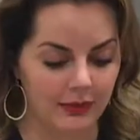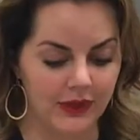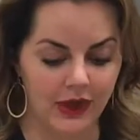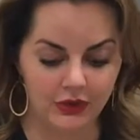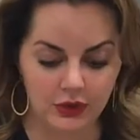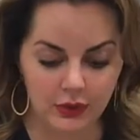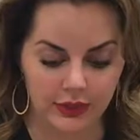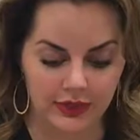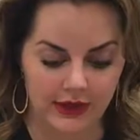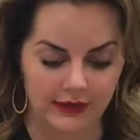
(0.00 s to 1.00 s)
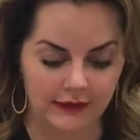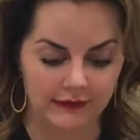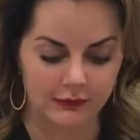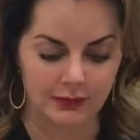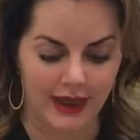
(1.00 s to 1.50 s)
The other cool thing
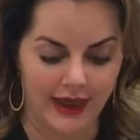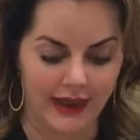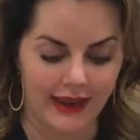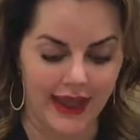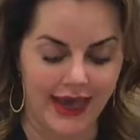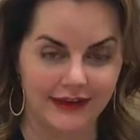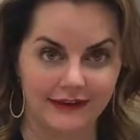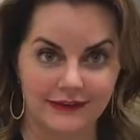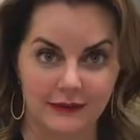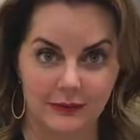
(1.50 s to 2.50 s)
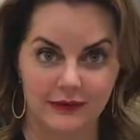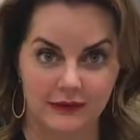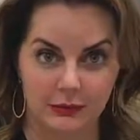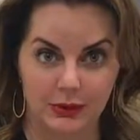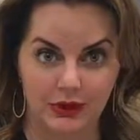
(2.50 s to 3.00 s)
is by adding some
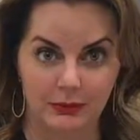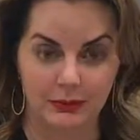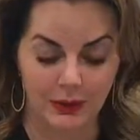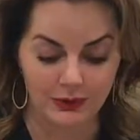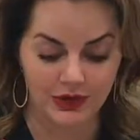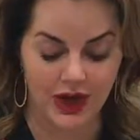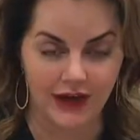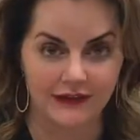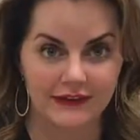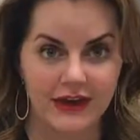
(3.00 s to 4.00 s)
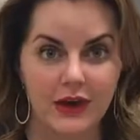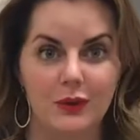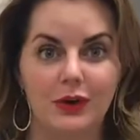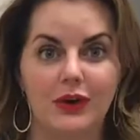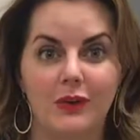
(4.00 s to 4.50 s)
Dysport or Botox,
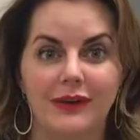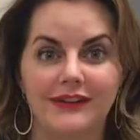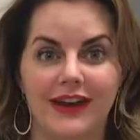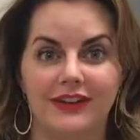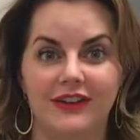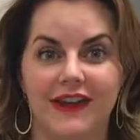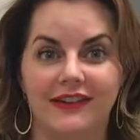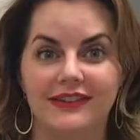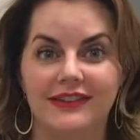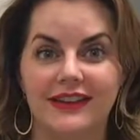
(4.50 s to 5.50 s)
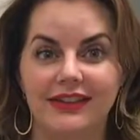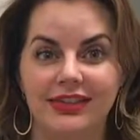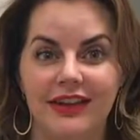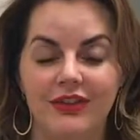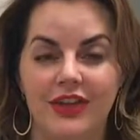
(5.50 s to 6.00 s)
we're going down to that skin
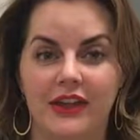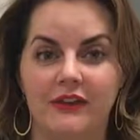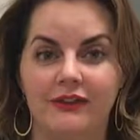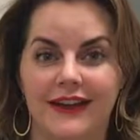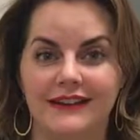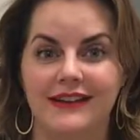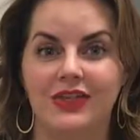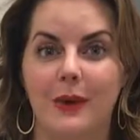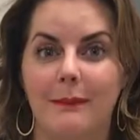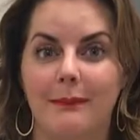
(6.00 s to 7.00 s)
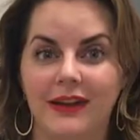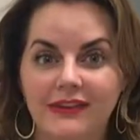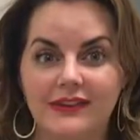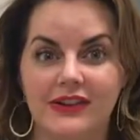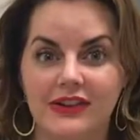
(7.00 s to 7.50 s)
level and affecting the
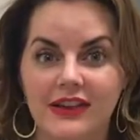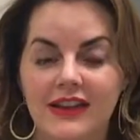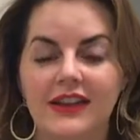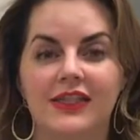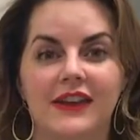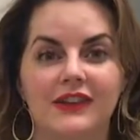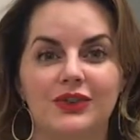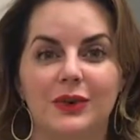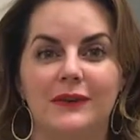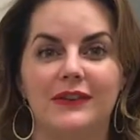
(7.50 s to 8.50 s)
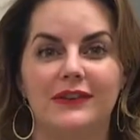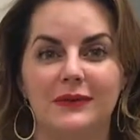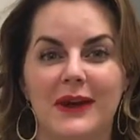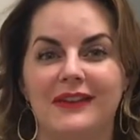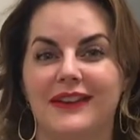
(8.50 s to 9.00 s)
muscle that controls the
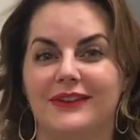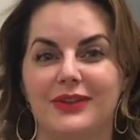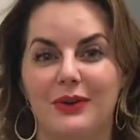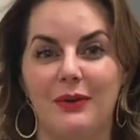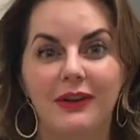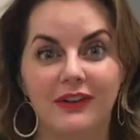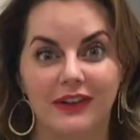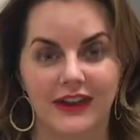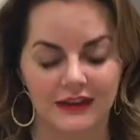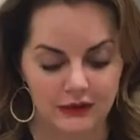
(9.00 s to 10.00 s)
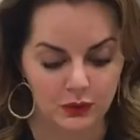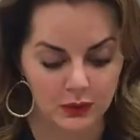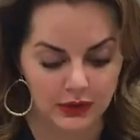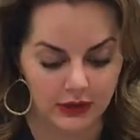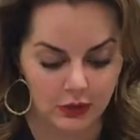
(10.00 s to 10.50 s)
sweat gland or the oil gland. It's
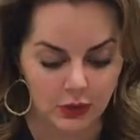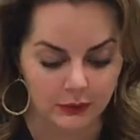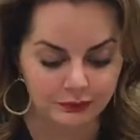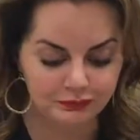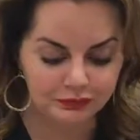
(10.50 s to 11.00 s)
really cool.